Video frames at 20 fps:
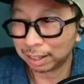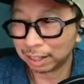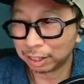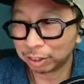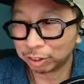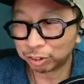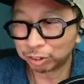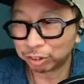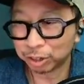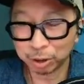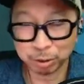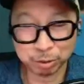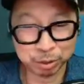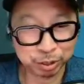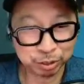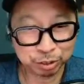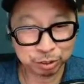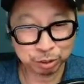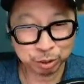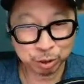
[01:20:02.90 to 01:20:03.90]
So
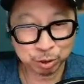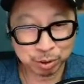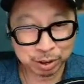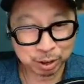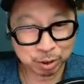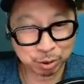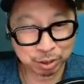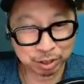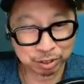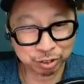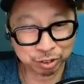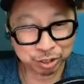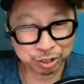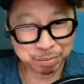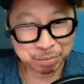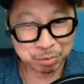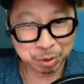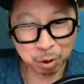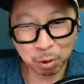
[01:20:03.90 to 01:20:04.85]
this is a great question.